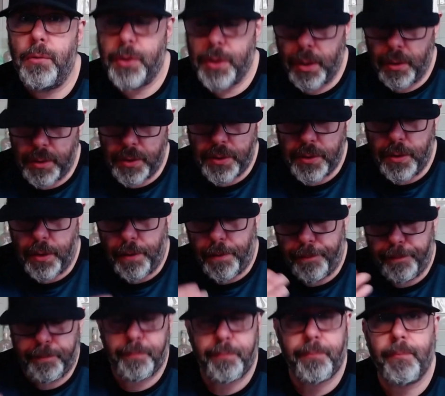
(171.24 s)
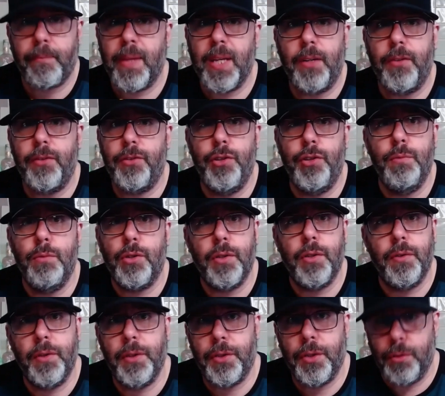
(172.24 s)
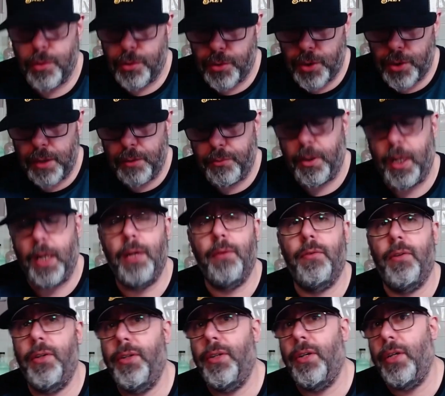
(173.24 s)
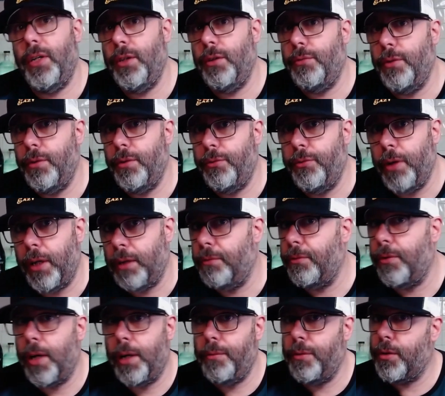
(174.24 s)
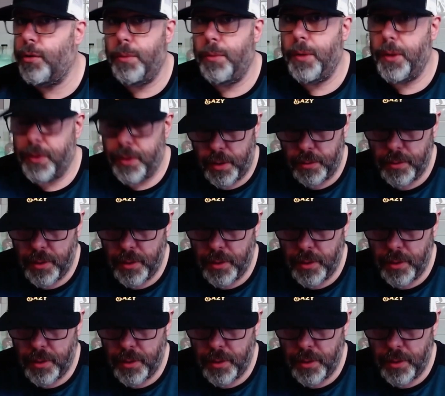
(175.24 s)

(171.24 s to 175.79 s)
so it's not too much of the tortilla flavour and not enough of the filling flavour coming through.